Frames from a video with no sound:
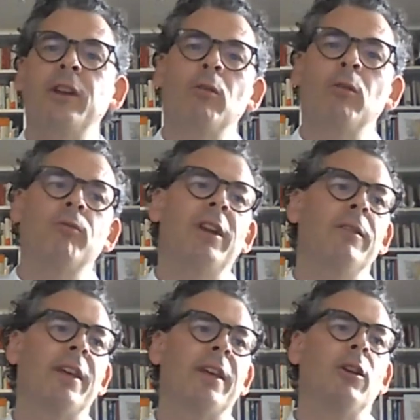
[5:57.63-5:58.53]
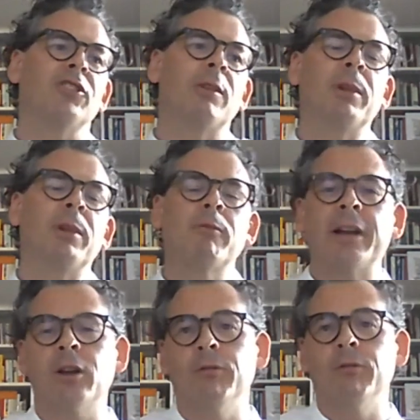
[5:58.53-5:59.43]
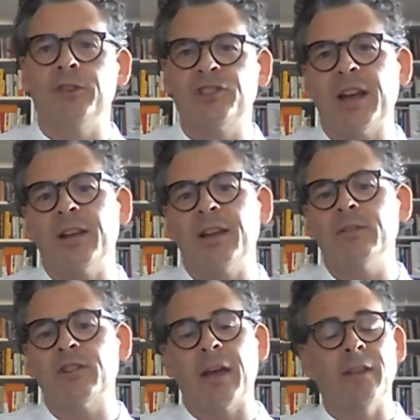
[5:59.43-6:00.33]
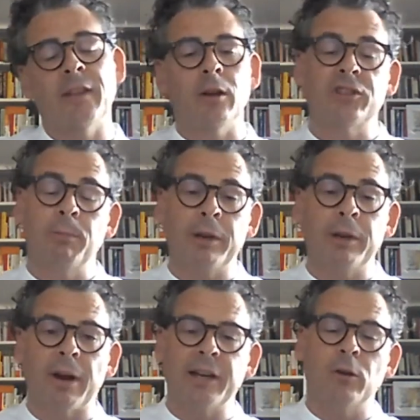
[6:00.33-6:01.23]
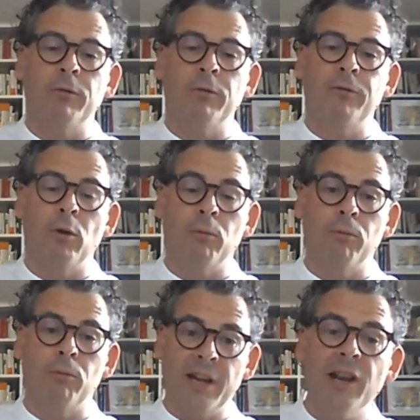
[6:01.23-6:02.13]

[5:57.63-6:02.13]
They're not simply radical for science, and they're not simply radical for